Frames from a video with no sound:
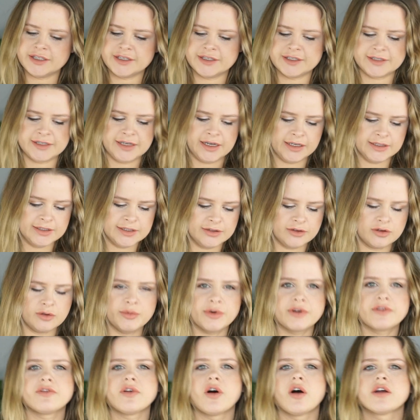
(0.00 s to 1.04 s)
because it adds a little bit
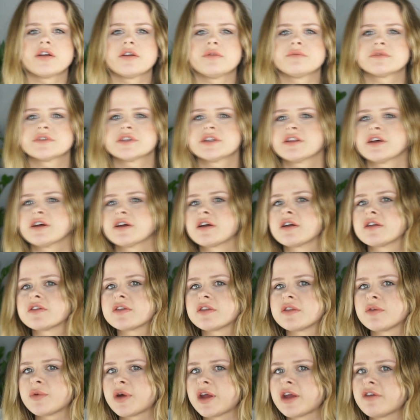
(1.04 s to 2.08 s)
of volume to
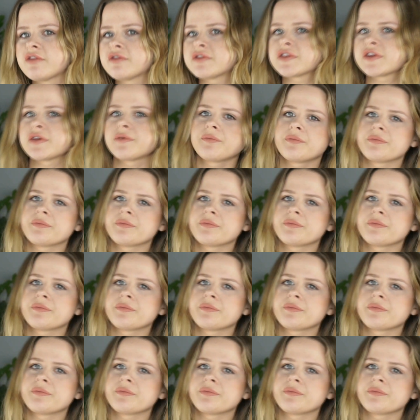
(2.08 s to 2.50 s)
the waves.